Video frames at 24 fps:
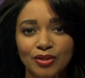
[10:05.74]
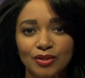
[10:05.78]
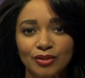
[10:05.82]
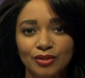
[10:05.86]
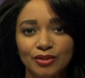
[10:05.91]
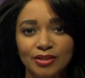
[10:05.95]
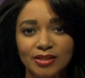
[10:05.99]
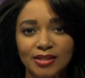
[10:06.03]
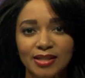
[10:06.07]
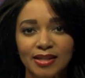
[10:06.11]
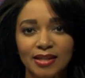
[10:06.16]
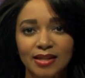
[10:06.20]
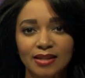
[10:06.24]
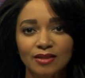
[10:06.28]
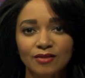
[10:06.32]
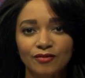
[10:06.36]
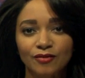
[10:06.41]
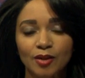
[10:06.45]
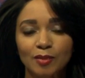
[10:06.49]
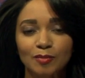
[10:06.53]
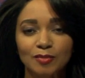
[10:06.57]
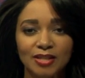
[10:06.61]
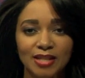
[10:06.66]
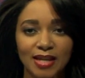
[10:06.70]

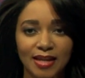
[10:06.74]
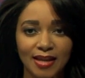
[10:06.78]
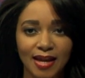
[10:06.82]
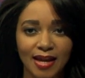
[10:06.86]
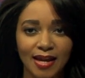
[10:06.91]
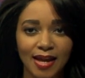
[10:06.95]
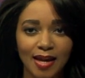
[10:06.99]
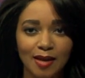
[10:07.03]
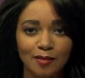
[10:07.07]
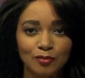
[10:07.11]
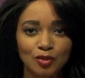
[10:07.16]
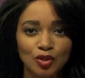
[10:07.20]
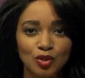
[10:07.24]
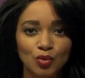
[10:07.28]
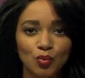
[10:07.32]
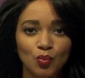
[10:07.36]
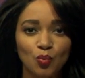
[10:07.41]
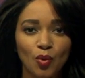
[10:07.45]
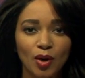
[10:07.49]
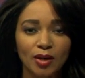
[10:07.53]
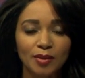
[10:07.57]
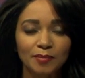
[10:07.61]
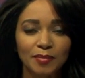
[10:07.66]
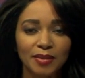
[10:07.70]
13th from 10 a.m. to
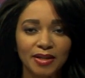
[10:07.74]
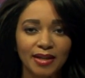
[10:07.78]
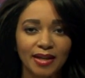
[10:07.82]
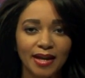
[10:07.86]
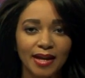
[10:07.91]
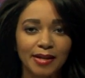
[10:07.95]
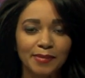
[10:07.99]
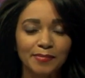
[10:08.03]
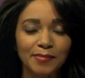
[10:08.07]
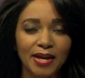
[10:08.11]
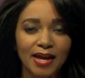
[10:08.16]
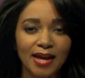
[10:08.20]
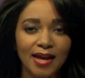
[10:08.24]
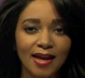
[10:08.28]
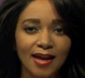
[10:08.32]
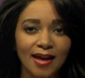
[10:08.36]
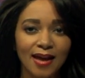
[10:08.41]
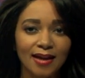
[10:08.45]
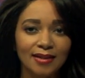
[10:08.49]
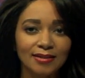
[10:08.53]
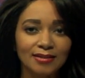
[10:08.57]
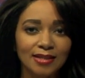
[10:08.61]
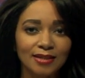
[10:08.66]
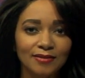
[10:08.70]
1 p.m.
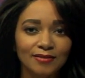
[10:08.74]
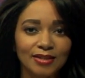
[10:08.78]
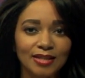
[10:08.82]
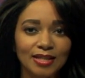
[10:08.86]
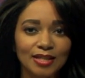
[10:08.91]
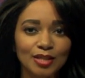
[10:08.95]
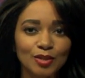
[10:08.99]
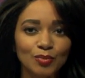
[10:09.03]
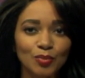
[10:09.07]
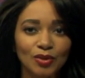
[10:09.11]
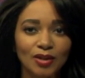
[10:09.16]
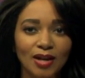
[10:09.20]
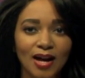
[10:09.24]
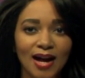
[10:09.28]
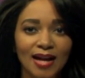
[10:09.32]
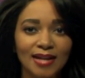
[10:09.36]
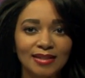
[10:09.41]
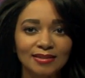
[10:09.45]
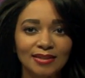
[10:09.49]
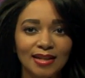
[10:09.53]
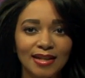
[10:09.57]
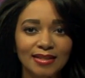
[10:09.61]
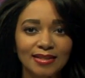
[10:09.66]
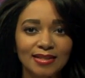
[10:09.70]
Activities will
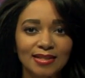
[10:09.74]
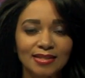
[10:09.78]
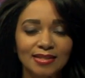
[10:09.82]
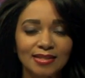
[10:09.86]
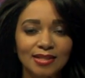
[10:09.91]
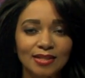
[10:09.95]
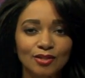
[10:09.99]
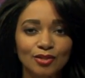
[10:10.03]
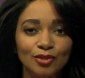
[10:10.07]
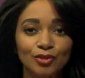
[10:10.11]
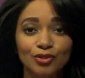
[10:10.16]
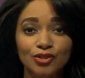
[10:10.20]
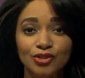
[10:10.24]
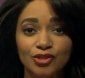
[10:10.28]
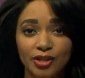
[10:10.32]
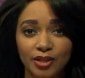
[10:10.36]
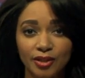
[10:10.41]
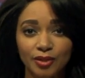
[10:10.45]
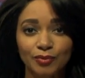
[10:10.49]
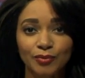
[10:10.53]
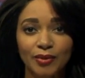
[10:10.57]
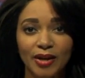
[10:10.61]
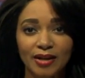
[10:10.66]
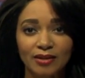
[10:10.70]
highlight the center's
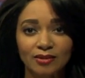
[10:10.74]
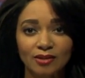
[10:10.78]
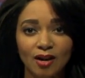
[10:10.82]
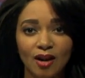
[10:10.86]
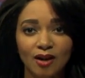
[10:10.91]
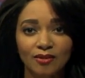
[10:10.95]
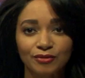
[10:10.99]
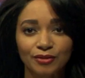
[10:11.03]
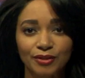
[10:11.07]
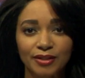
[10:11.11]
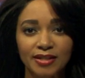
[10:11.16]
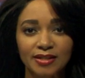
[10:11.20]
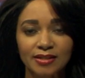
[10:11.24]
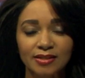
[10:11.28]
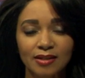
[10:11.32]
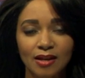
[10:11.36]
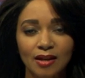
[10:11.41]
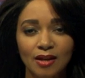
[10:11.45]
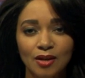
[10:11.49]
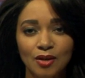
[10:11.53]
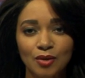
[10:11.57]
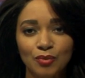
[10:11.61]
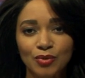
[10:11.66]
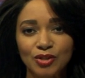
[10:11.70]
year-round offerings,
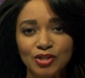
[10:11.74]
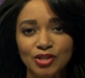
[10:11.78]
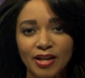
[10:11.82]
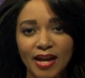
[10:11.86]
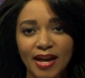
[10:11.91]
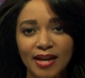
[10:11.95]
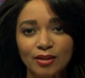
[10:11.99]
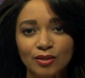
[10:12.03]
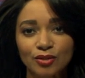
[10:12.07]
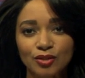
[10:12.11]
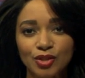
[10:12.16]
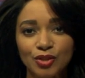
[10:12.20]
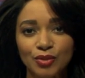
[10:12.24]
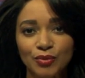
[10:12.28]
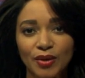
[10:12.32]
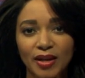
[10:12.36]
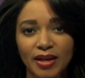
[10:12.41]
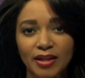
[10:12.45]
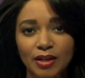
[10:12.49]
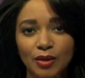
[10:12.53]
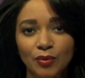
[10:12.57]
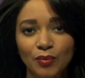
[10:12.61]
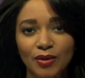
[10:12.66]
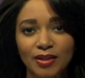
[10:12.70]
which cater to
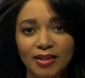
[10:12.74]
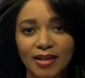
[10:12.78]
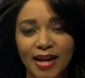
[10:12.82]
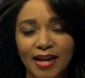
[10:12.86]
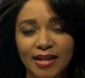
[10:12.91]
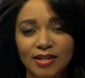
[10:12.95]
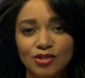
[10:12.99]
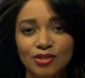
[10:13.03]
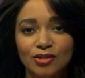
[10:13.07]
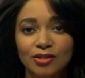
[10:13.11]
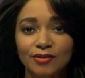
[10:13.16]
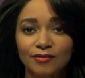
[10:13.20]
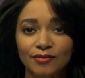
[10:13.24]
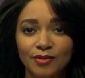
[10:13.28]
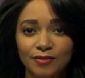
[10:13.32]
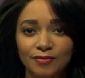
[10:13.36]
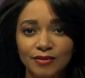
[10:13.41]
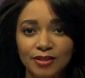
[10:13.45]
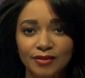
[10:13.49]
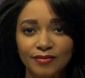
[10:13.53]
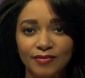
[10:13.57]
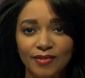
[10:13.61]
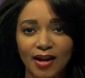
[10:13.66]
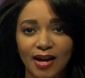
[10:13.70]
anyone ages
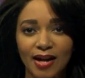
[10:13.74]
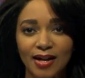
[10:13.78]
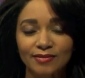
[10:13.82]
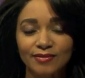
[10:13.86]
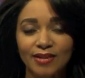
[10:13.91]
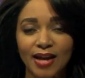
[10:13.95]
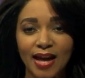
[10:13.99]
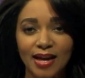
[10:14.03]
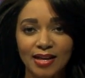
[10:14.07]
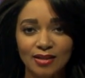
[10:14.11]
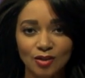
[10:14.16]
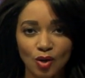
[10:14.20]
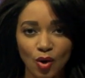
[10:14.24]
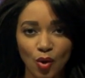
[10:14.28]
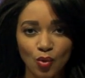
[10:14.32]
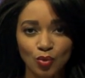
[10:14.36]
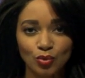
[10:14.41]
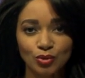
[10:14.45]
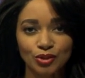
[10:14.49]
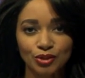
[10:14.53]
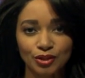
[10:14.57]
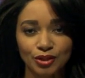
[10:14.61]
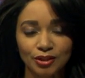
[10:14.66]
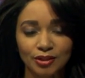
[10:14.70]
55 and
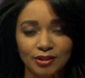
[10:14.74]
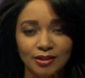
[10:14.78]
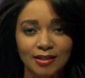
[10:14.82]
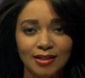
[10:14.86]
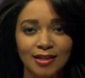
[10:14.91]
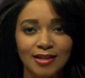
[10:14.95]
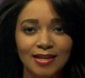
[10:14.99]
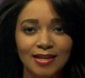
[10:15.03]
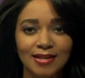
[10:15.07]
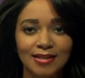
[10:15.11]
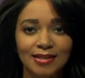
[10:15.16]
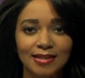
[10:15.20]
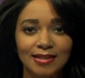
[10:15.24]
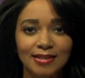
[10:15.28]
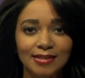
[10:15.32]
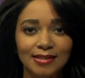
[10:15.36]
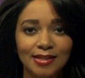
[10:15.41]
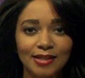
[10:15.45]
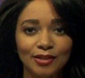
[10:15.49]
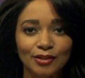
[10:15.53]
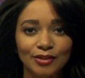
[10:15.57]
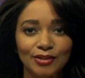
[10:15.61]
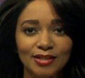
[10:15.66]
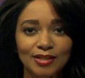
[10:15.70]
older. The
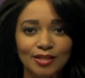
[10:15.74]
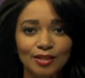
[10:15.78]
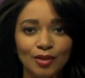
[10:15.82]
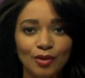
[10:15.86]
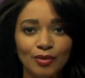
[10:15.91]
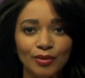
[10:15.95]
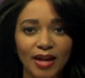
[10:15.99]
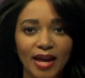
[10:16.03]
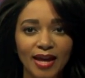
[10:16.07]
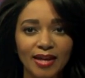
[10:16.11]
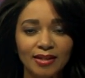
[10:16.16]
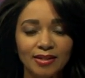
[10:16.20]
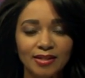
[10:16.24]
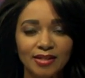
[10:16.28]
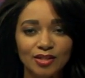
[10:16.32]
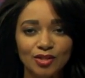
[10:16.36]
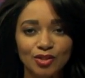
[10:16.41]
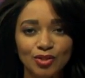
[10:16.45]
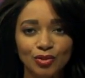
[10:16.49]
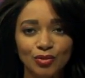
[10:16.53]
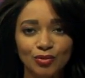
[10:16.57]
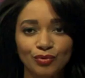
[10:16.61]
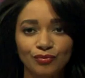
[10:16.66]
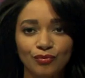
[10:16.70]
center is located
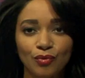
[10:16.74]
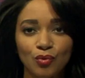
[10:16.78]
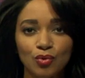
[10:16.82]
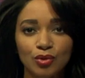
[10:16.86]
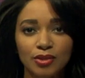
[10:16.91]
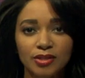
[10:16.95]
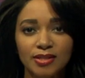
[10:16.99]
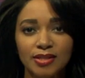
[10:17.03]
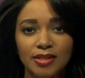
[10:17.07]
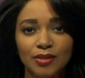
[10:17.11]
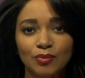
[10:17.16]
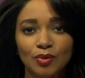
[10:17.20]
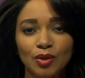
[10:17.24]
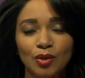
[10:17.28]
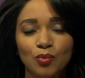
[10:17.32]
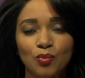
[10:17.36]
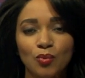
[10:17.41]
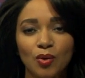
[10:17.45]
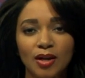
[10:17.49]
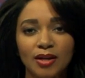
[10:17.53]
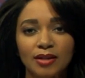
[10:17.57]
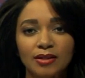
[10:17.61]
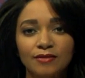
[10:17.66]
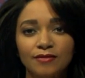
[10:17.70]
at
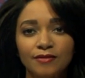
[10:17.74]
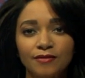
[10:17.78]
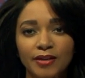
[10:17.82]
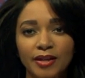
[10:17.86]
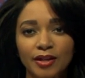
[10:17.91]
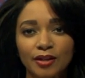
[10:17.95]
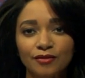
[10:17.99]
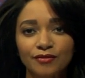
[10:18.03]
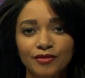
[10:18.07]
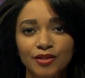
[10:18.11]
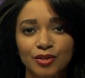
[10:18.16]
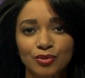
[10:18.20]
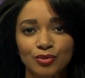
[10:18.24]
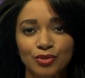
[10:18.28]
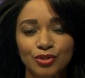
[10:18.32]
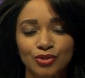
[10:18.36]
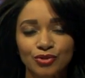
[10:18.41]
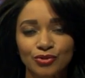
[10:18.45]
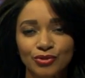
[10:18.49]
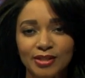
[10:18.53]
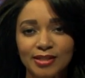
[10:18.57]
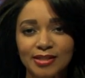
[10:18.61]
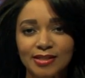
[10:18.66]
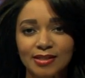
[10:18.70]
2401 Fairview
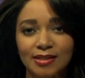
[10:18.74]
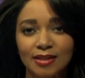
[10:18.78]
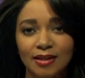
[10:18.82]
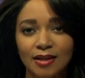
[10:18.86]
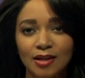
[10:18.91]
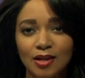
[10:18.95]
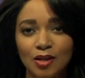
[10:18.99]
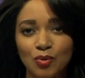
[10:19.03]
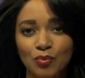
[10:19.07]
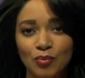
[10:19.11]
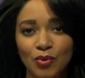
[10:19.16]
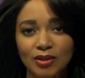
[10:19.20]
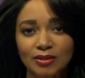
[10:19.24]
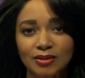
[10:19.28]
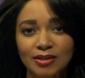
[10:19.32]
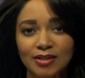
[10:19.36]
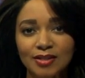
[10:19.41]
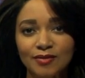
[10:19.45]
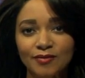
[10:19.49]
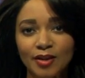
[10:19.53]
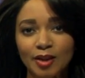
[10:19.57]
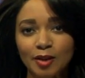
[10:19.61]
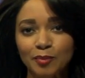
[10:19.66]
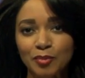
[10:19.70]
Street.
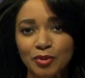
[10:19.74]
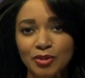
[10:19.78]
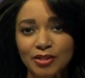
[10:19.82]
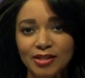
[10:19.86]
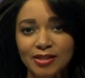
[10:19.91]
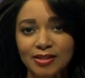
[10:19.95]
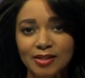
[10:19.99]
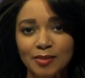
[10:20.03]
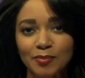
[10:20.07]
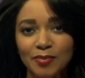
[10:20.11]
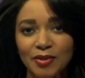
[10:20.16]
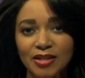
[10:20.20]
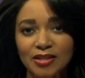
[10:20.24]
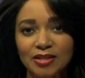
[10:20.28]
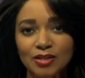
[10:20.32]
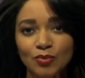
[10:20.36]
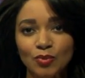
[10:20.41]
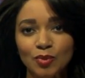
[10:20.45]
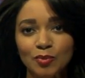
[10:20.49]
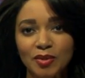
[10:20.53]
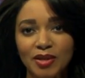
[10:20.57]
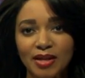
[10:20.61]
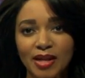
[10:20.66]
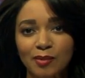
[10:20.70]
Wellness Fair
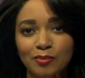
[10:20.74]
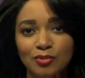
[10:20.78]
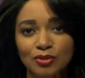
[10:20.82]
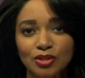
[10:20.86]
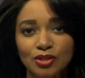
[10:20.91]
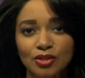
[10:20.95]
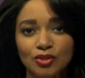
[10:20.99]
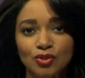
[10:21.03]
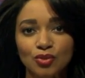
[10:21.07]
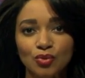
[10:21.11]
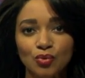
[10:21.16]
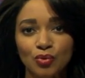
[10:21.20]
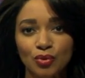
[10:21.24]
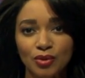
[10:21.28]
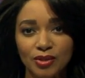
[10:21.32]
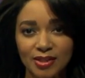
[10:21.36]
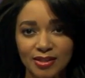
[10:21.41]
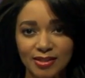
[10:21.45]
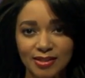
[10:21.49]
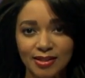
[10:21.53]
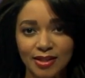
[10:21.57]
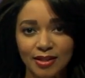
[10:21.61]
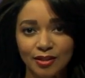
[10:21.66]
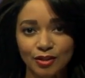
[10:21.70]
participants will be able to tour
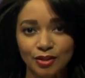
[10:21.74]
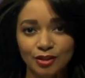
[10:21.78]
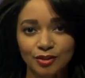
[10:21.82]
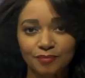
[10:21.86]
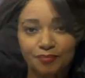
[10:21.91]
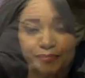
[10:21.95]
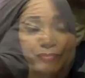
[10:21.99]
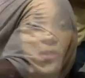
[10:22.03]
the center,